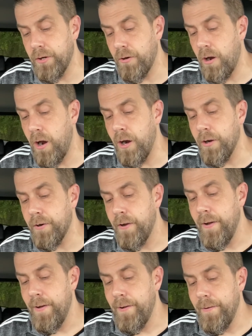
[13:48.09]
her heart
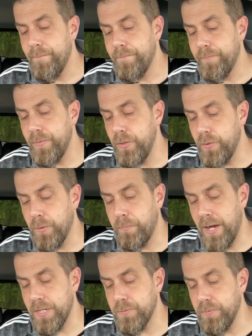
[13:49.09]
you could
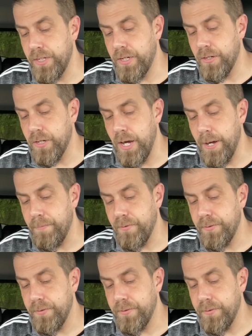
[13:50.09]
possibly cook up.